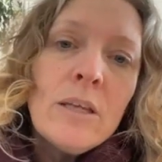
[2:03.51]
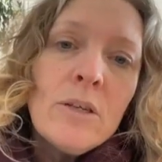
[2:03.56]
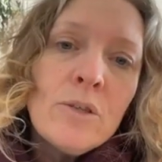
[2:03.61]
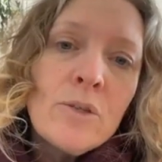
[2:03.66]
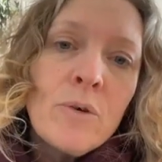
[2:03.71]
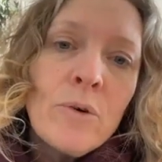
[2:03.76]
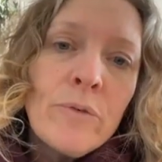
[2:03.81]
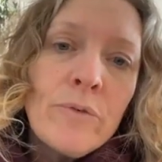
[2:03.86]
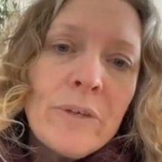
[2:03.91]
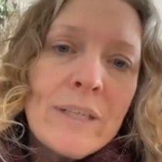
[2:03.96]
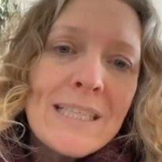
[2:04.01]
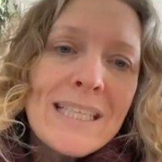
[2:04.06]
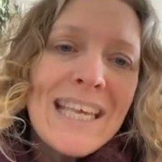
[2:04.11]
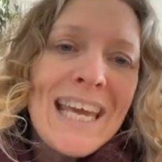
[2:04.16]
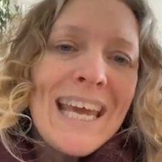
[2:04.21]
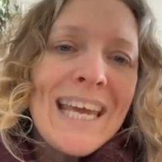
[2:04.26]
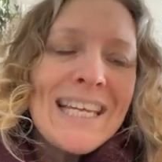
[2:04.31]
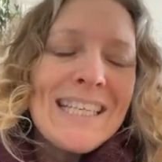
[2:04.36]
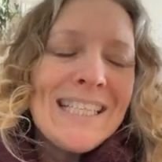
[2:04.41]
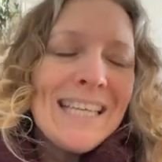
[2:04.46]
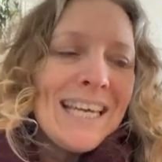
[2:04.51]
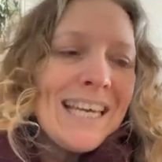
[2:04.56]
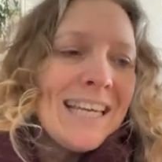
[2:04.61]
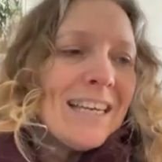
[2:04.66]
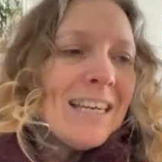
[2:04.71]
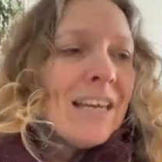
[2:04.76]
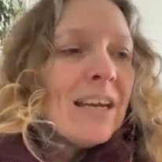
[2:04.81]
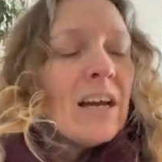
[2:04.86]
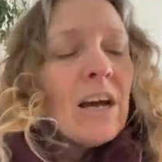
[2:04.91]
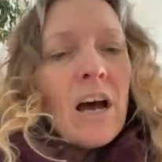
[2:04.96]
the endorphins kicked
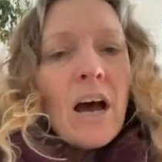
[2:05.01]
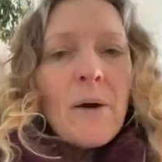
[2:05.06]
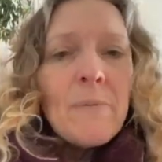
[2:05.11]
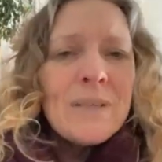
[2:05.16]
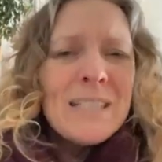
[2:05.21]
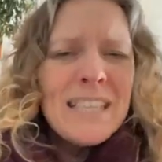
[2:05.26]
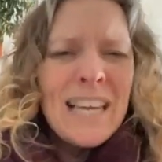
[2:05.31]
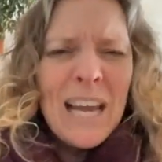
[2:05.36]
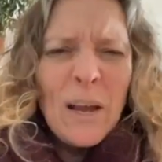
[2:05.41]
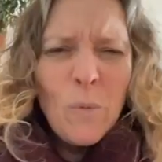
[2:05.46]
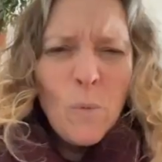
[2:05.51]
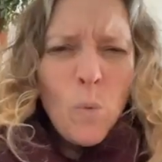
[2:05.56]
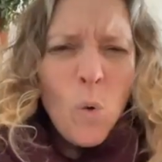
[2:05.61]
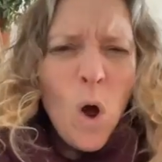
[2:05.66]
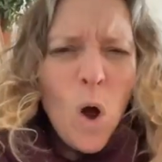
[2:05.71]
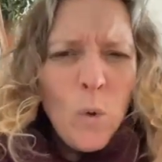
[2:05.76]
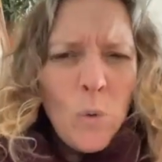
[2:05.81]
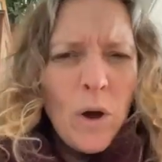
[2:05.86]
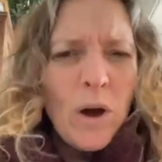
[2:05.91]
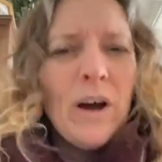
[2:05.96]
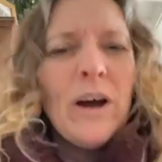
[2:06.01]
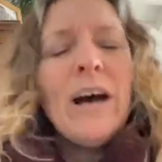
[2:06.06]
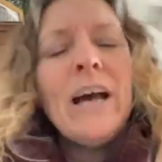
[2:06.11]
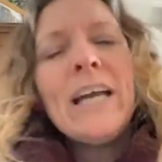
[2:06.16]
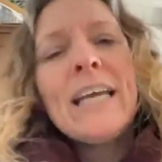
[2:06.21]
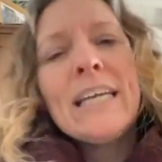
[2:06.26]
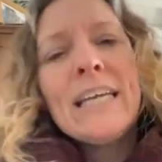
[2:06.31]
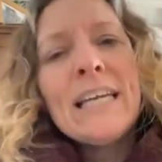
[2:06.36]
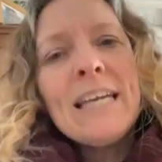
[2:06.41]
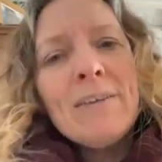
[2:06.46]
in, I was like, whoa,
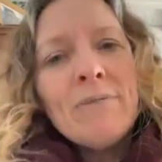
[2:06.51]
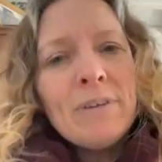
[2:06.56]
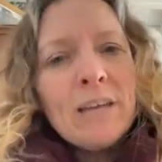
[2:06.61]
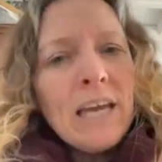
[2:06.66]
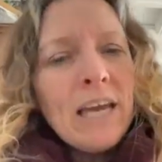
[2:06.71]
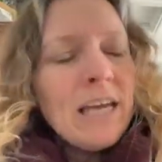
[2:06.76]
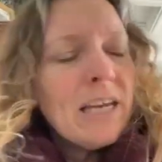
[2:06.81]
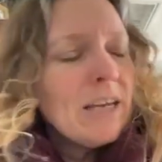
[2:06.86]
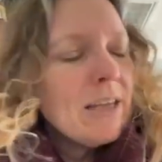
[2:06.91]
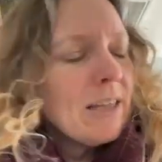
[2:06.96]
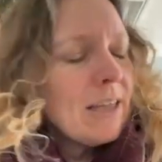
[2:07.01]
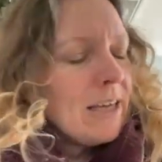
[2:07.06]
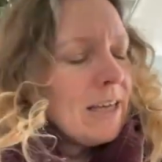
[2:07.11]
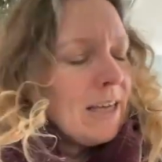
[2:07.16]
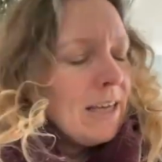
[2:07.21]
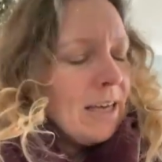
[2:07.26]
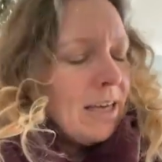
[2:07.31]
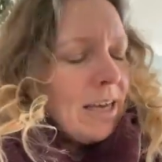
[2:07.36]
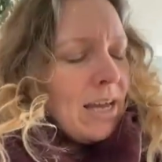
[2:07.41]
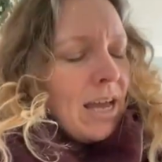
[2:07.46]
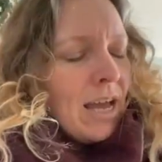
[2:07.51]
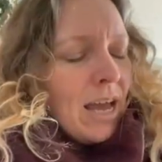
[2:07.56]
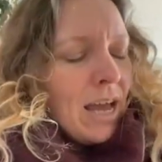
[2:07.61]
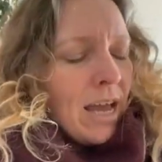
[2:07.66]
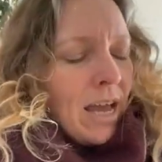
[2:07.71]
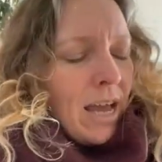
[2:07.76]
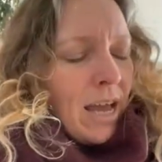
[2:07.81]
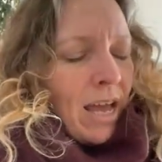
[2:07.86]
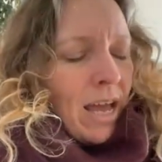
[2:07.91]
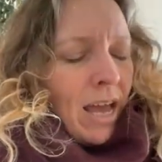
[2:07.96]
I could have given it another
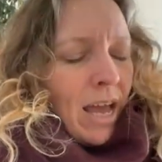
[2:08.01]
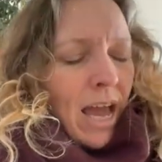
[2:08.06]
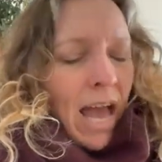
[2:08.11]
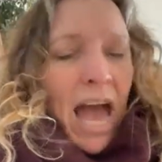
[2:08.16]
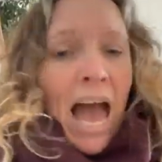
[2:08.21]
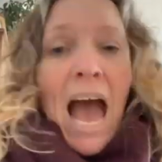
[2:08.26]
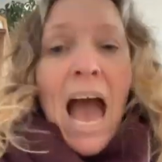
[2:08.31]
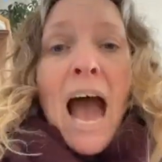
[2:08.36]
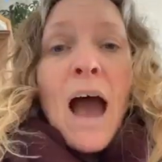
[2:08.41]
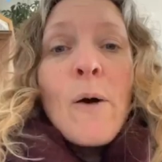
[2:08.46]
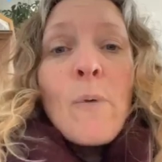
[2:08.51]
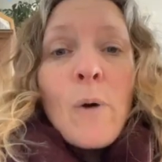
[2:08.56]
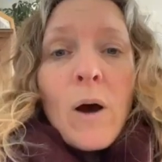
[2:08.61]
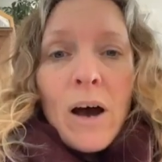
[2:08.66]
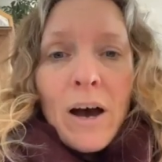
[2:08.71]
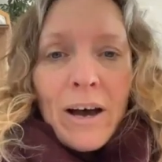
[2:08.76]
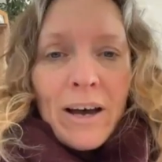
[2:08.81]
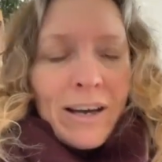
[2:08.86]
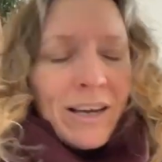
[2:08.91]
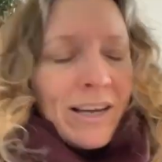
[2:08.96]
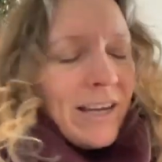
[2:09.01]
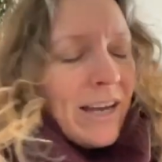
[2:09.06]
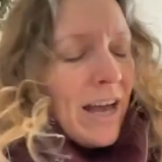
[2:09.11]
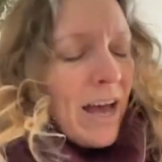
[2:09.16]
hour.